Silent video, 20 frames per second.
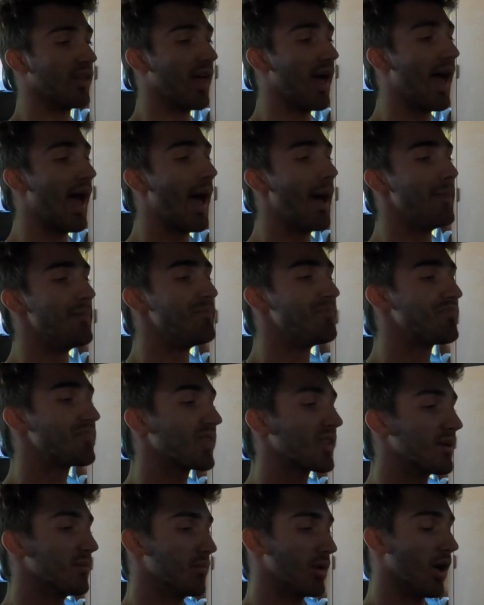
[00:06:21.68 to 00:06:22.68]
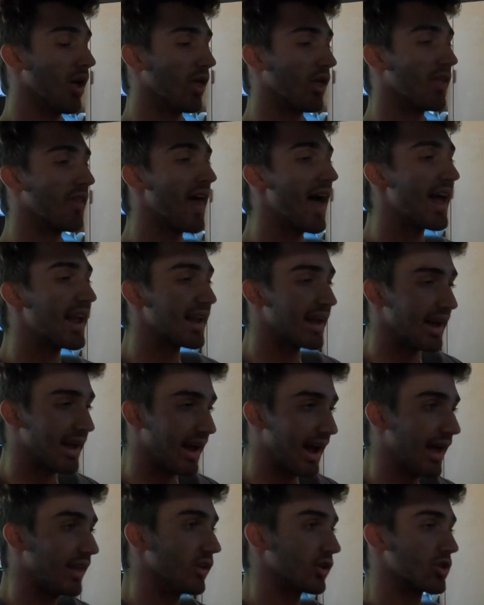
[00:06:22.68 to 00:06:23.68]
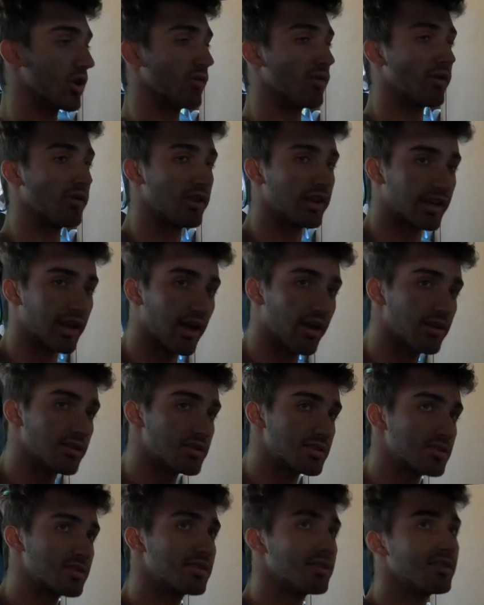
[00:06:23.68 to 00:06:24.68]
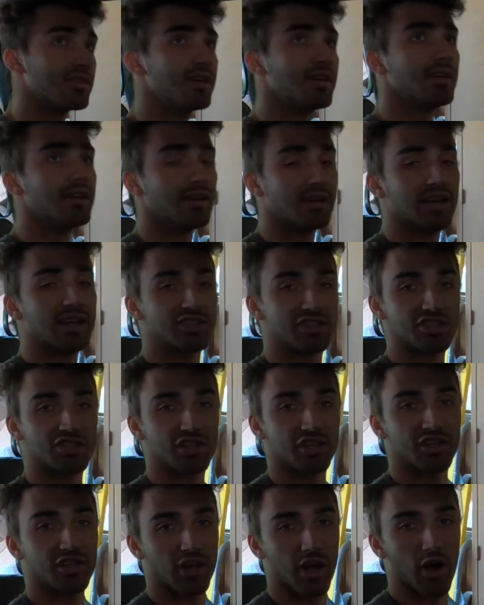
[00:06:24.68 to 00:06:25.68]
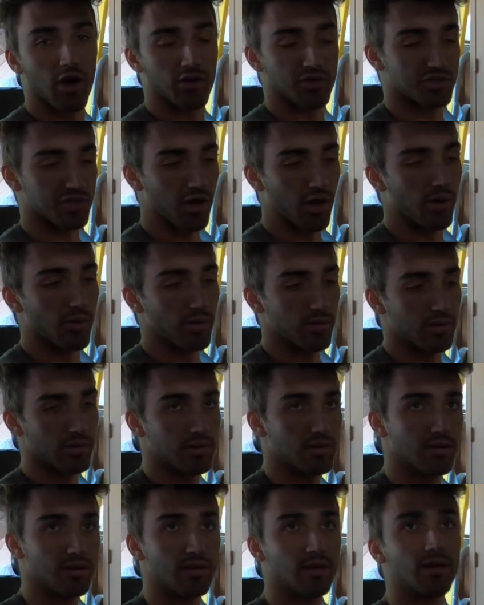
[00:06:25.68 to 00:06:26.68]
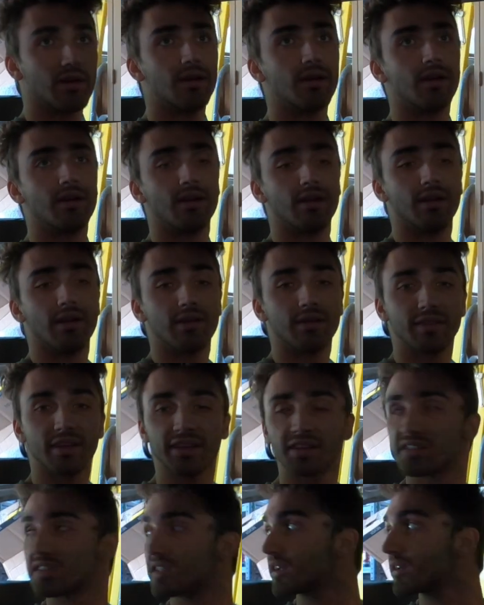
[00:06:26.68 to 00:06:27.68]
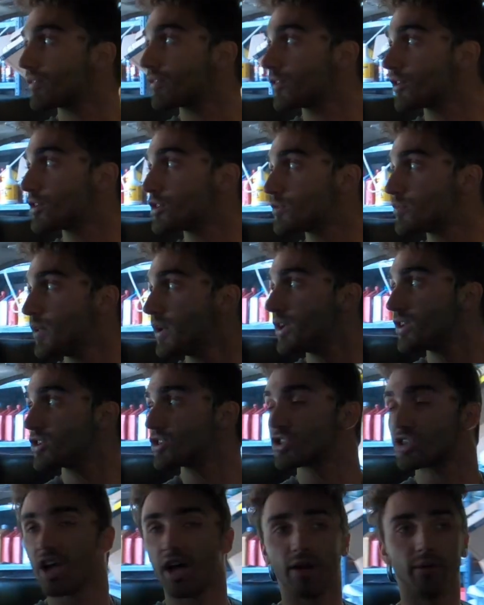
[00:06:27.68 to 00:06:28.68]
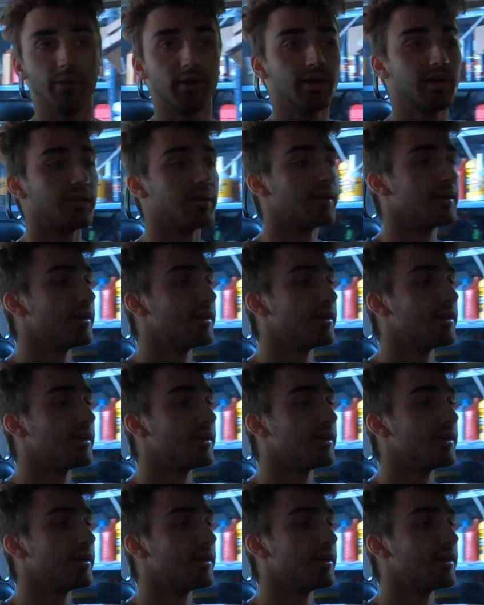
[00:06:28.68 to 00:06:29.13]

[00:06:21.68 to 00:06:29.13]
of that. But other than that, I looked over everything else and she's good to go. So let's take this thing for a spin, shall we?